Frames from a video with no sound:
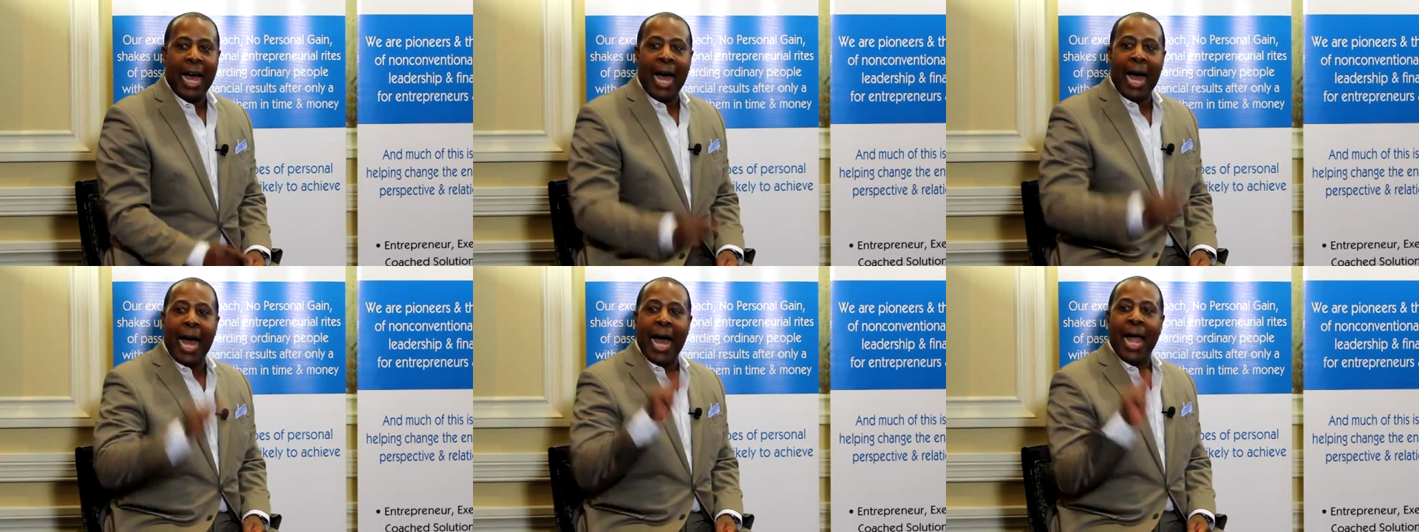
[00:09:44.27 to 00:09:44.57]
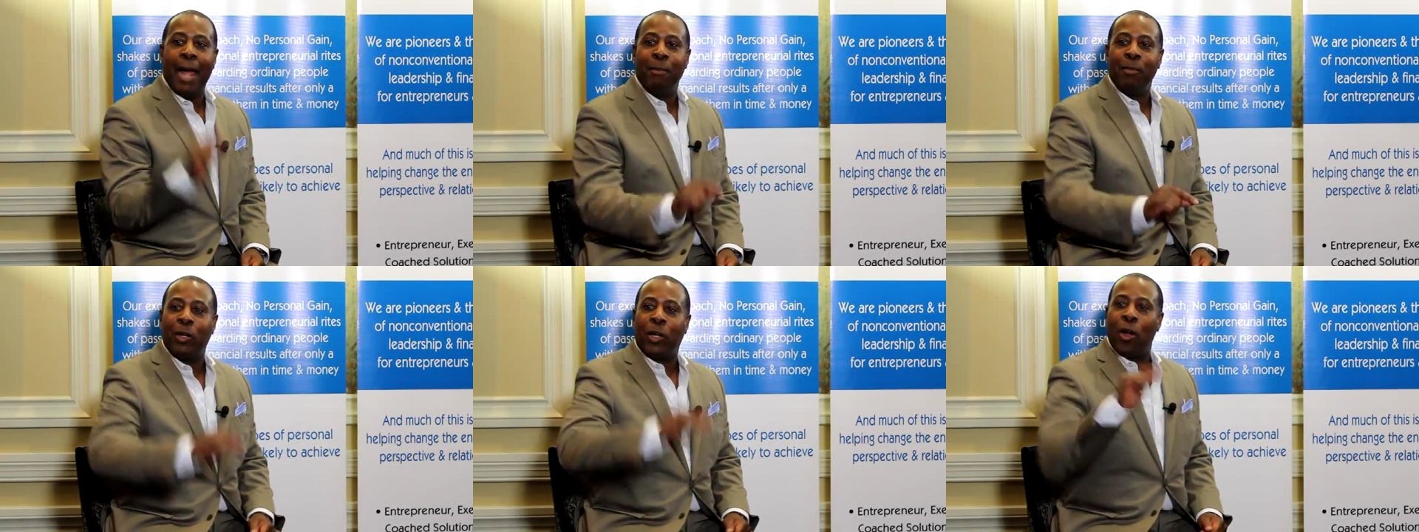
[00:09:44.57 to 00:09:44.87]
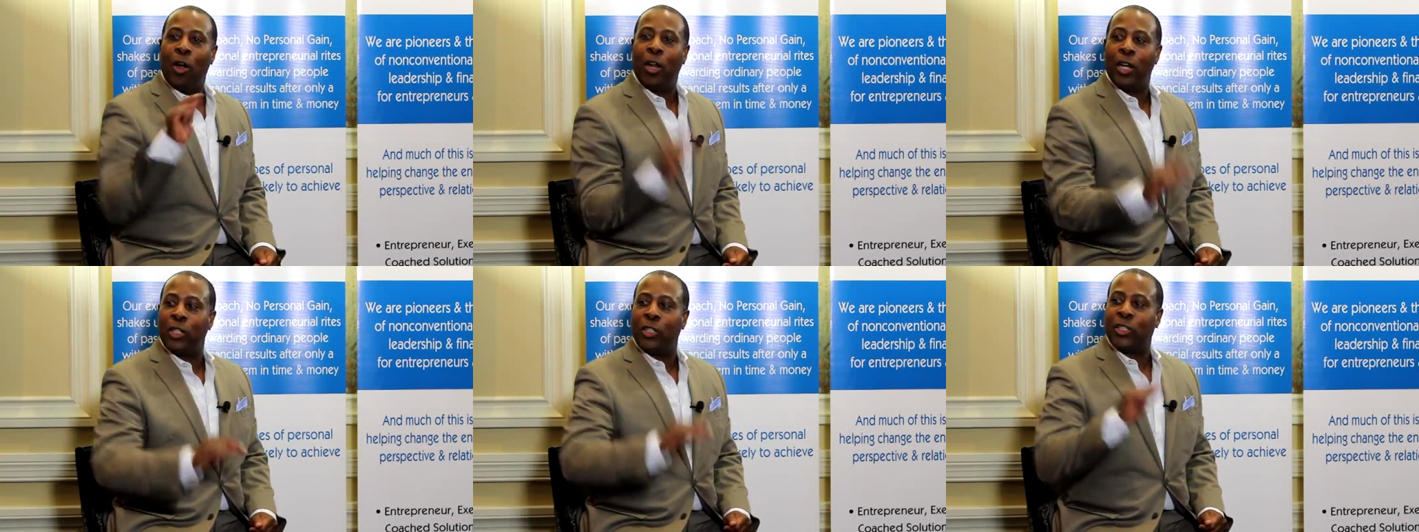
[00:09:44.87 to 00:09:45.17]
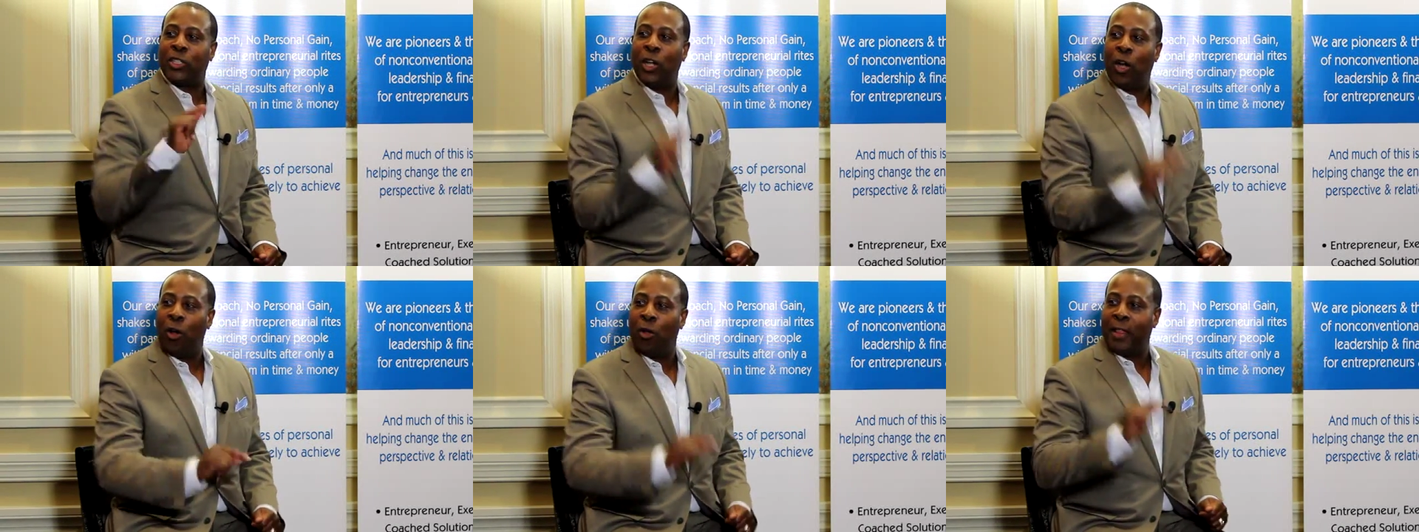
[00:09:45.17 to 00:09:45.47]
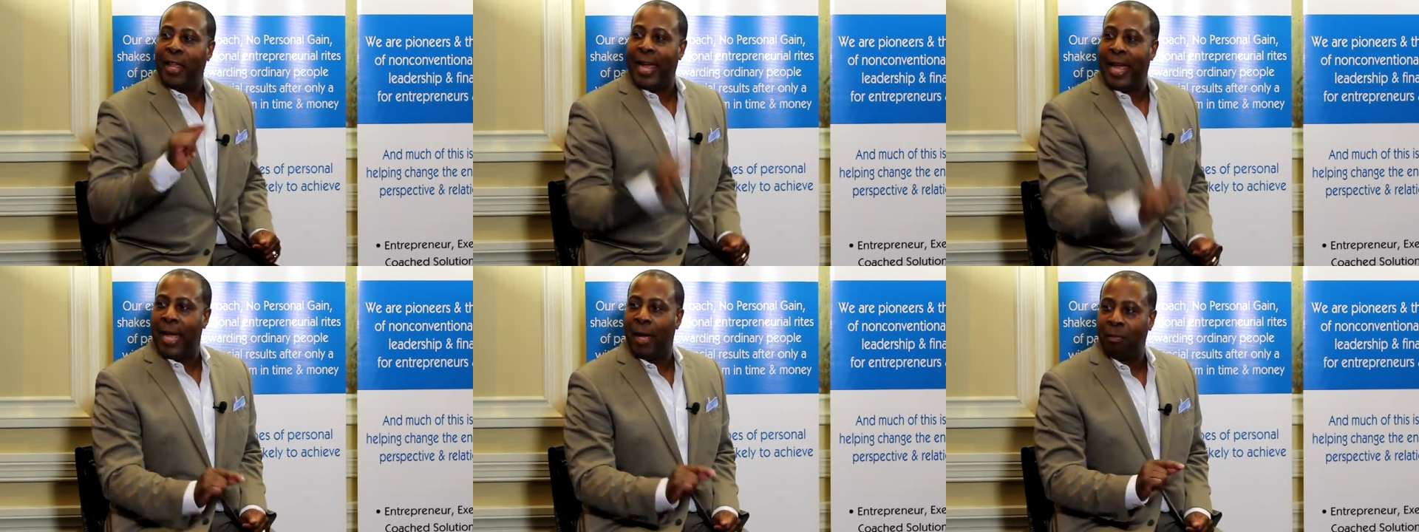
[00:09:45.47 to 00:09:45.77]
I'm going to show
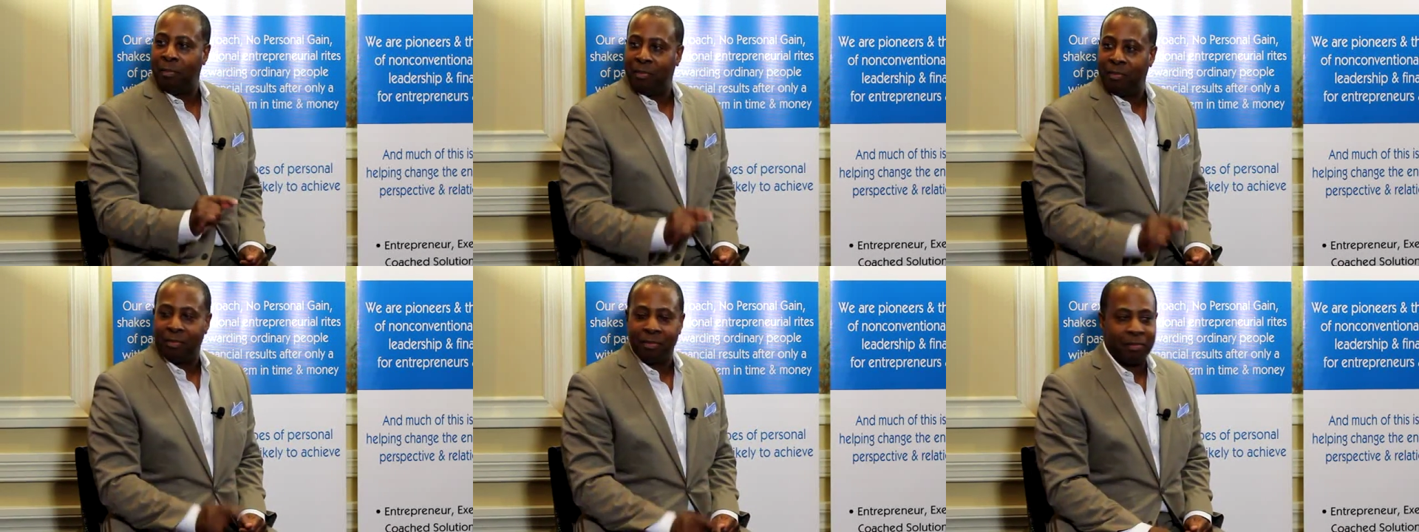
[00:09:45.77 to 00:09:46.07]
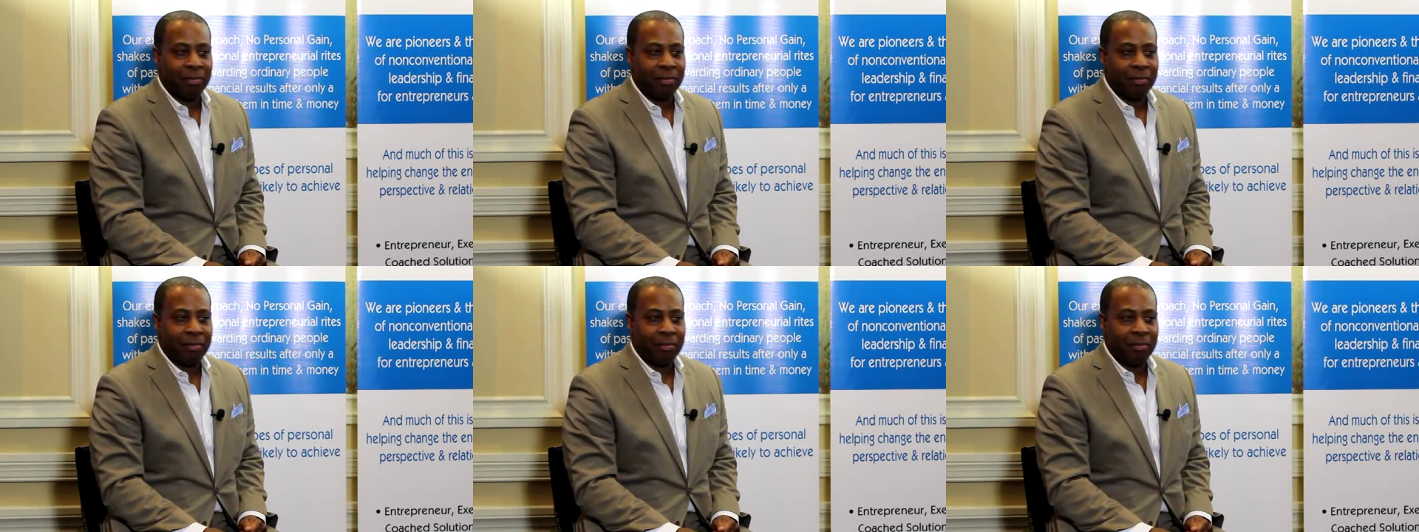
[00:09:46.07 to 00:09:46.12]
them